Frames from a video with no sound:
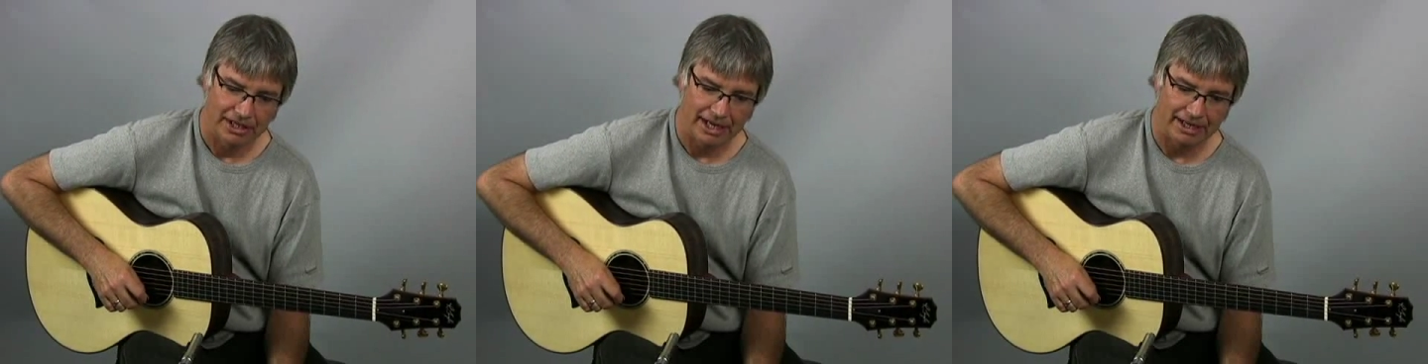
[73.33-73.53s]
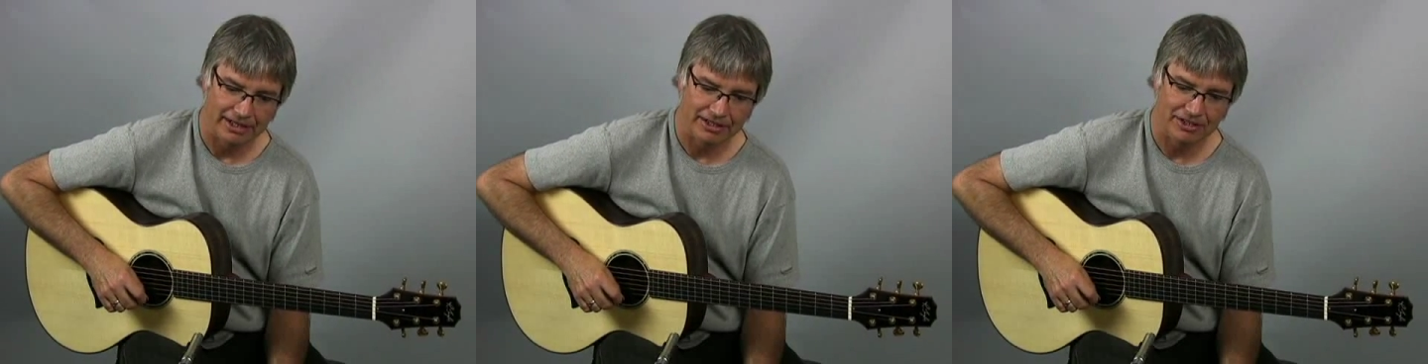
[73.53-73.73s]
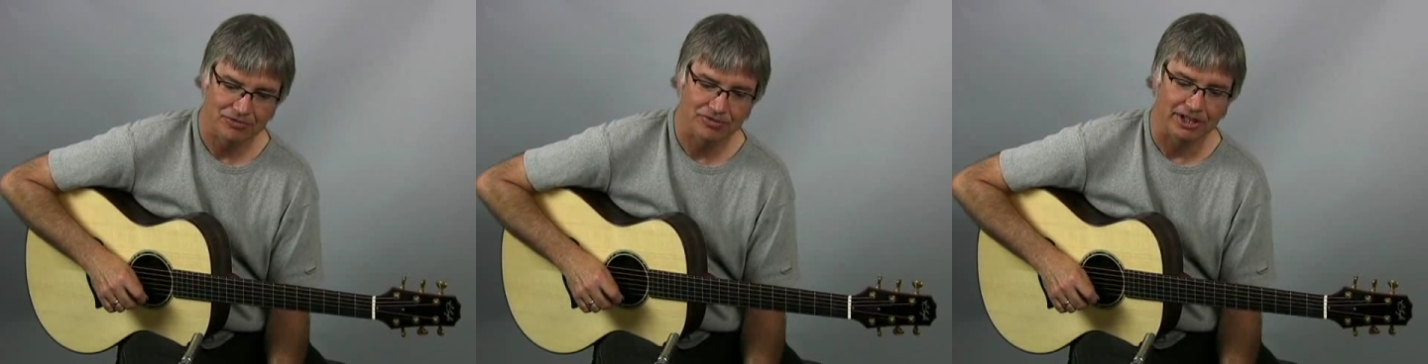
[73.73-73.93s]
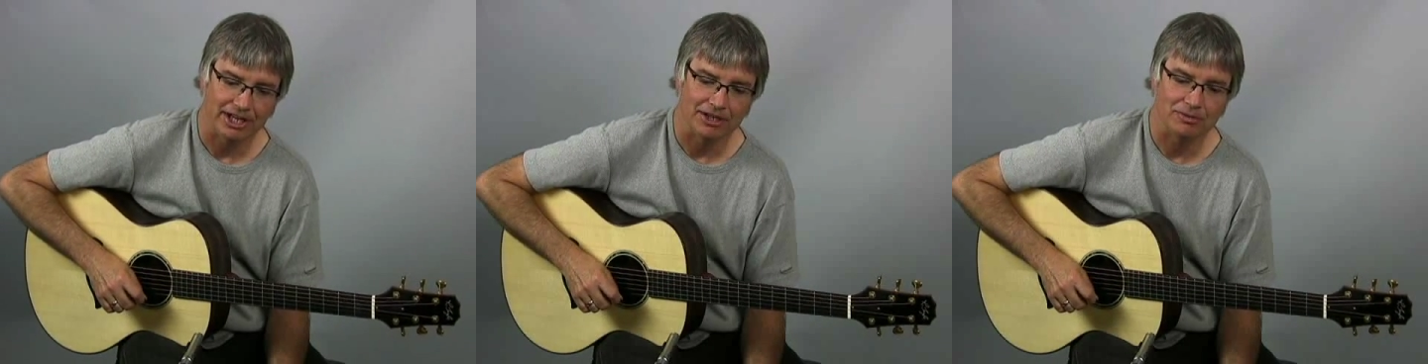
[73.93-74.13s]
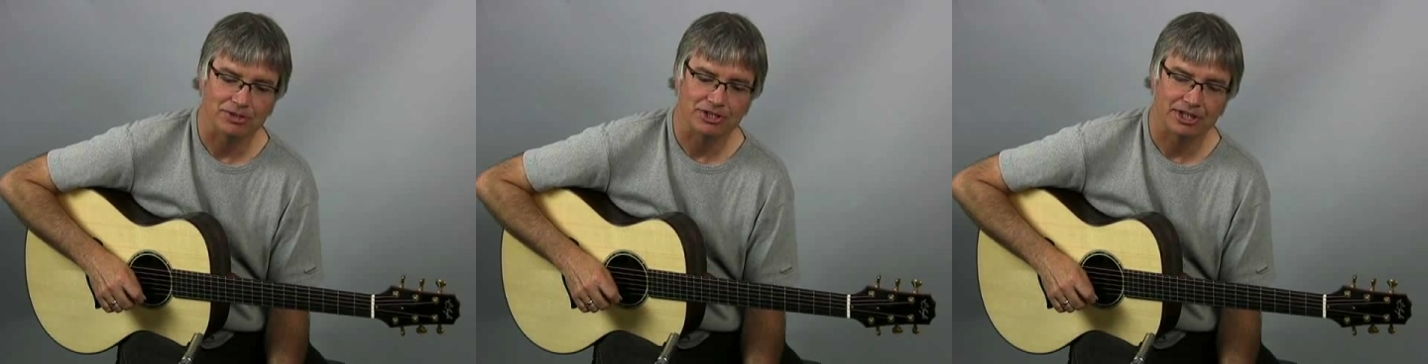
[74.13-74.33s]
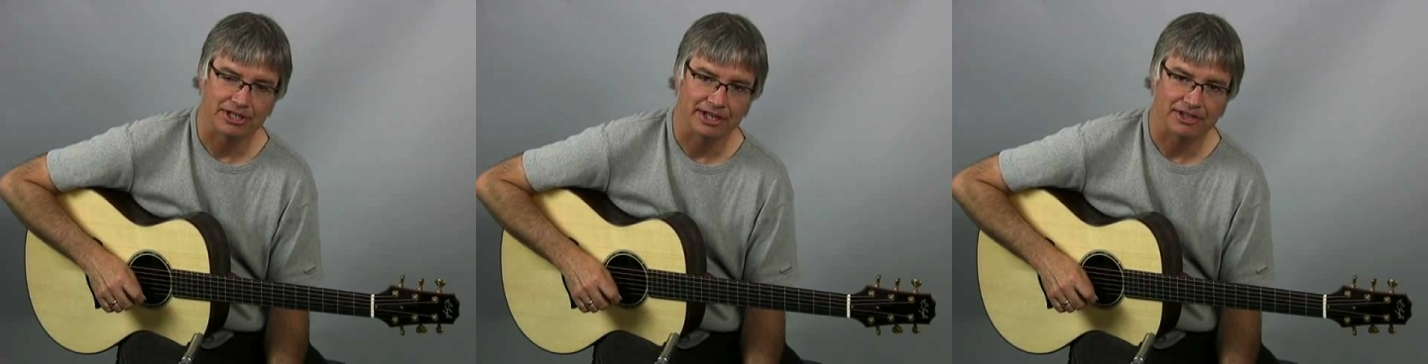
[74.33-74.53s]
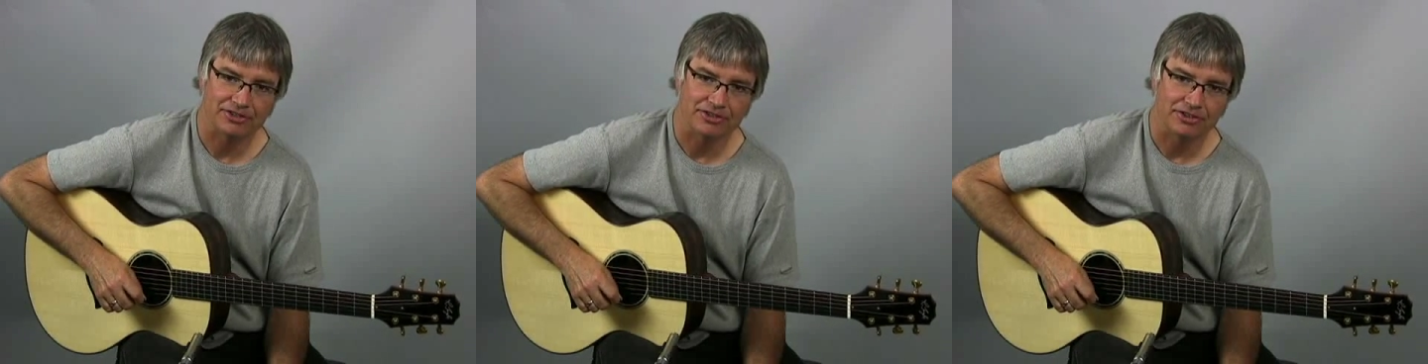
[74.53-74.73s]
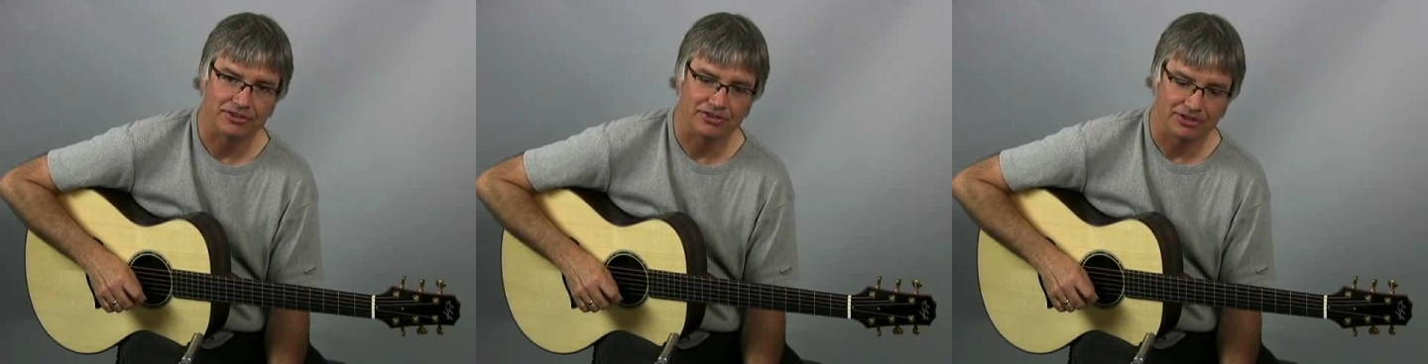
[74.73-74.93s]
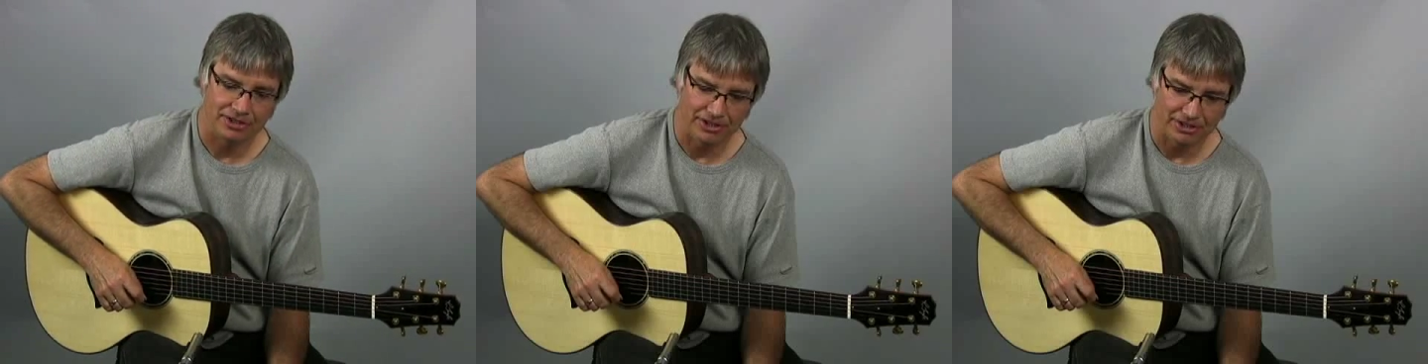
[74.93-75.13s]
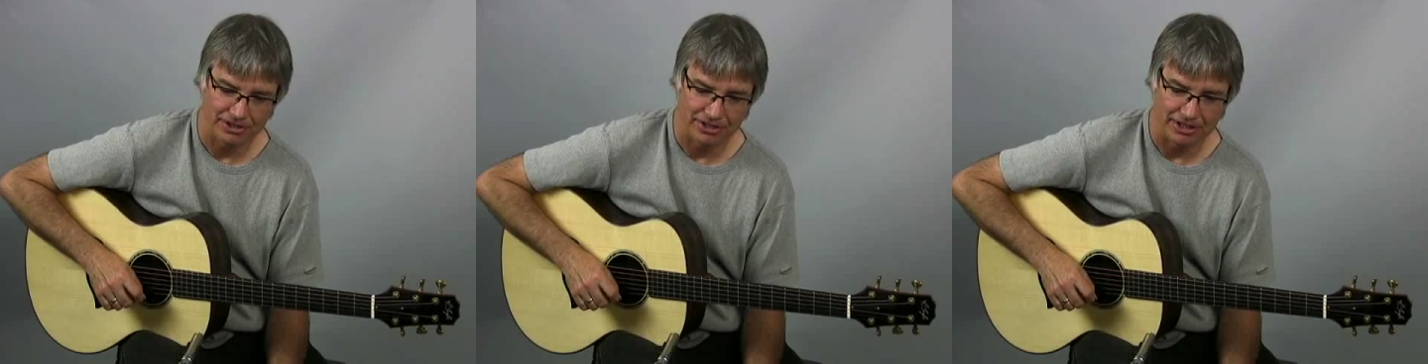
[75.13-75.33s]
and a D flat, which connects the
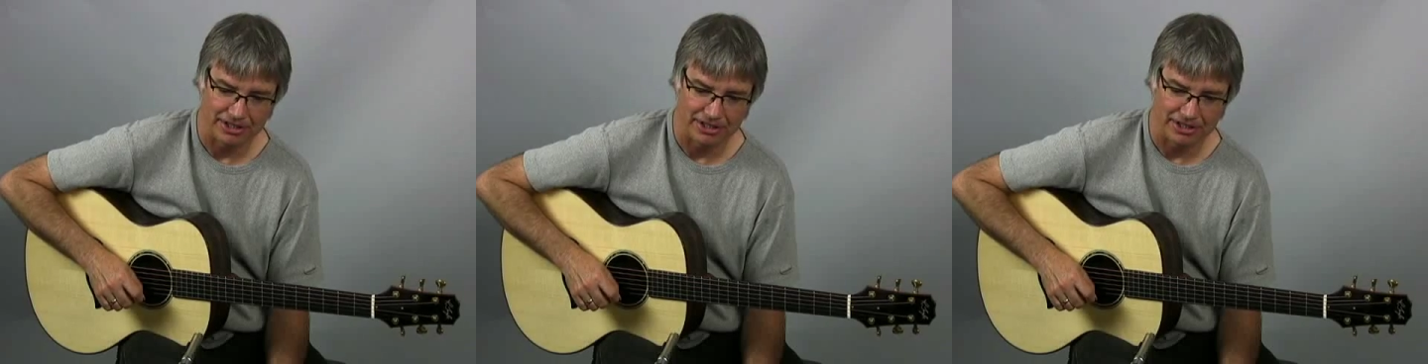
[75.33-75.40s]
C